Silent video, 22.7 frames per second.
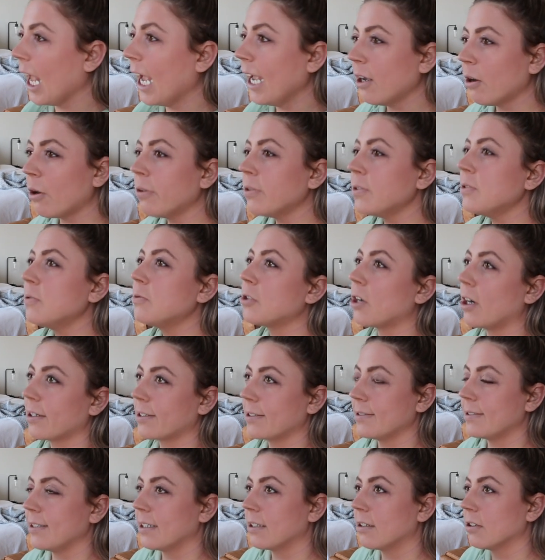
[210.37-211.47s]
I also talked
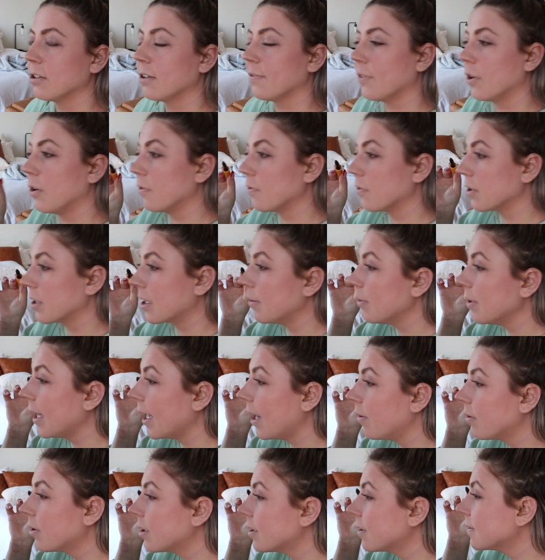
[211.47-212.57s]
to Sierra on the phone for a couple
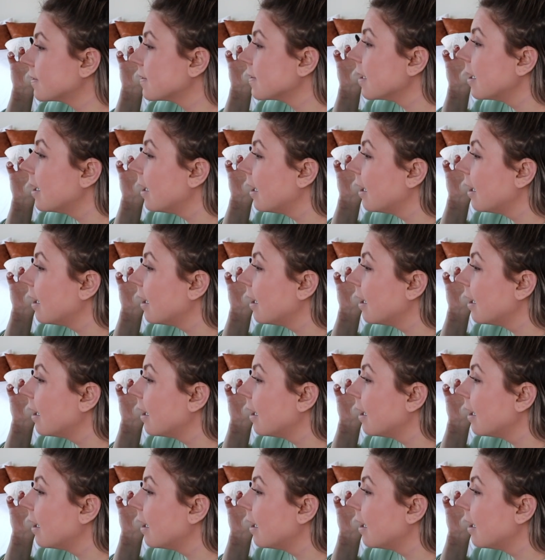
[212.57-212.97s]
hours